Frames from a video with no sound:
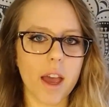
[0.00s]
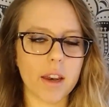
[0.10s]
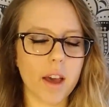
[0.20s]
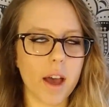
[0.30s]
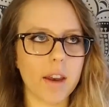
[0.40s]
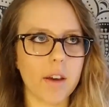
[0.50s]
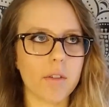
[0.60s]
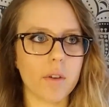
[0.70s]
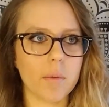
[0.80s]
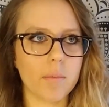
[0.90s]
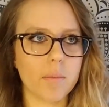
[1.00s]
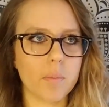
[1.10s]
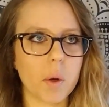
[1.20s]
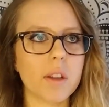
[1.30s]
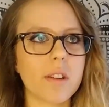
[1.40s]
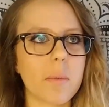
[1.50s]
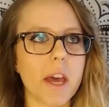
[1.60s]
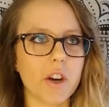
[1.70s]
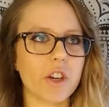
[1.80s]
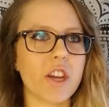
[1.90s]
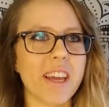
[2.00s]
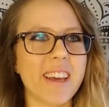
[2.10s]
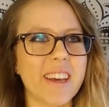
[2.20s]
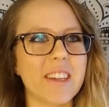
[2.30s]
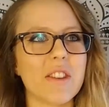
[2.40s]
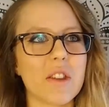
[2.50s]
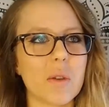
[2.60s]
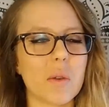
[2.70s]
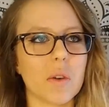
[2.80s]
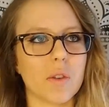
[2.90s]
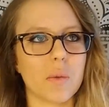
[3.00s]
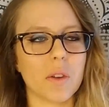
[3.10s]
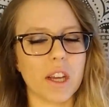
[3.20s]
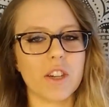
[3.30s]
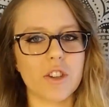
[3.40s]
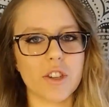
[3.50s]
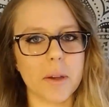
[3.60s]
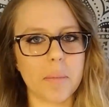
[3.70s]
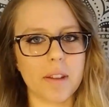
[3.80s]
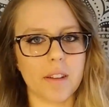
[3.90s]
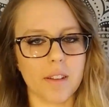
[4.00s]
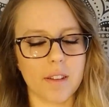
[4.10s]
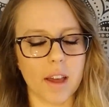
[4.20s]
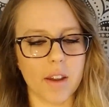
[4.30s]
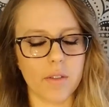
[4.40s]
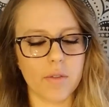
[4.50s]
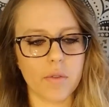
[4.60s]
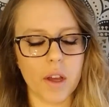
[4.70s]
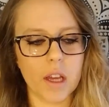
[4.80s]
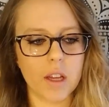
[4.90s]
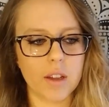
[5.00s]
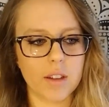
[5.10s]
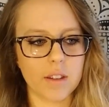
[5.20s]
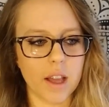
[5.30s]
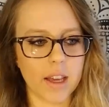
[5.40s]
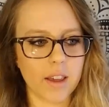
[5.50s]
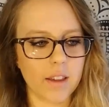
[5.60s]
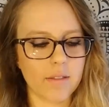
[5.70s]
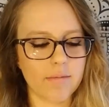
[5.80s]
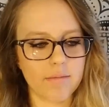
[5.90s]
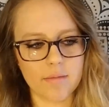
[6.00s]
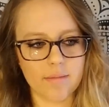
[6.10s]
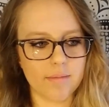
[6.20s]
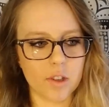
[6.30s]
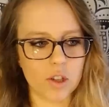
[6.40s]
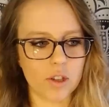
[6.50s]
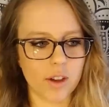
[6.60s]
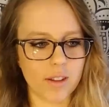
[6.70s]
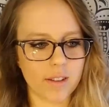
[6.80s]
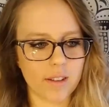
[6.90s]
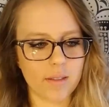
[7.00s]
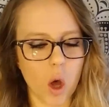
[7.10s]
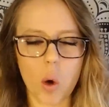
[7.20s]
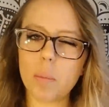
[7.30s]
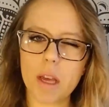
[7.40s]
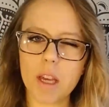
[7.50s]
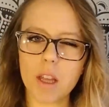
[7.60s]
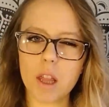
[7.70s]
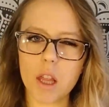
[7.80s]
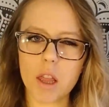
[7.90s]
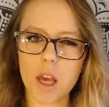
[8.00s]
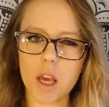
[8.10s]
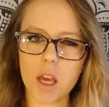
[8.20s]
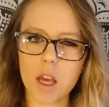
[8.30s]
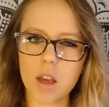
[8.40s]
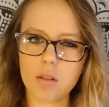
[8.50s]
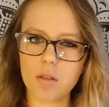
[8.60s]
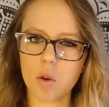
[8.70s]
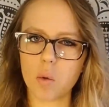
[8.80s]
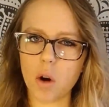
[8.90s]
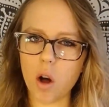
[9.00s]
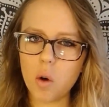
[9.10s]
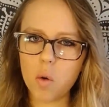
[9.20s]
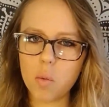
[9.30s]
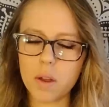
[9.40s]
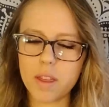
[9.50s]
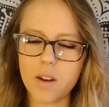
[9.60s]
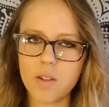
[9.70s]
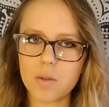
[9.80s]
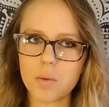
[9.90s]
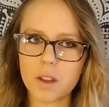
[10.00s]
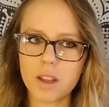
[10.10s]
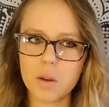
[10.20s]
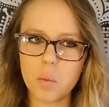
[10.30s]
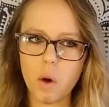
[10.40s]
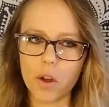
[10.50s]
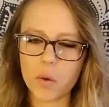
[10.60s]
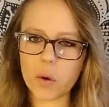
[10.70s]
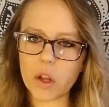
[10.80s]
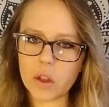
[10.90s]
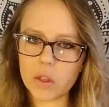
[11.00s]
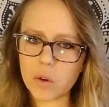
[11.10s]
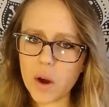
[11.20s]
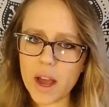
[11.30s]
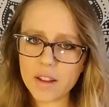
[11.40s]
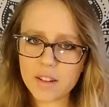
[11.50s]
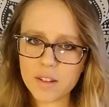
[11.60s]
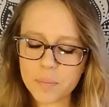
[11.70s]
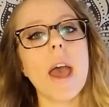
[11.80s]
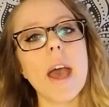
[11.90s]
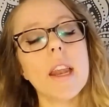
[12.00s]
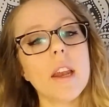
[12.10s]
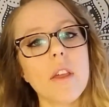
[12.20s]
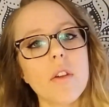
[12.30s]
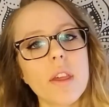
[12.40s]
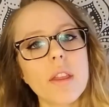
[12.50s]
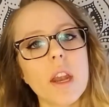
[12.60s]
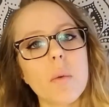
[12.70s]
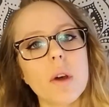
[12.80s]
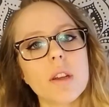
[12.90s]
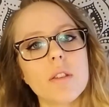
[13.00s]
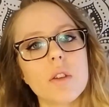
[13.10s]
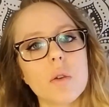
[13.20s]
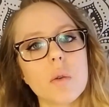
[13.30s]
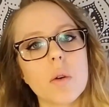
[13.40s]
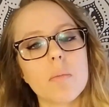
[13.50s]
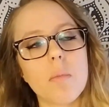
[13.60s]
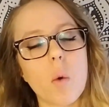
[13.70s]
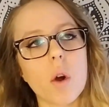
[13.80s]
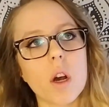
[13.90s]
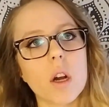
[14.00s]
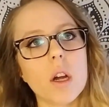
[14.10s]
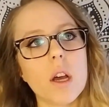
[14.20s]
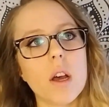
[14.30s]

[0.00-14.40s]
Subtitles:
kind of put some energy into those relationships instead of like just hoping that they grow without really watering the grass. And another thing that I want to do more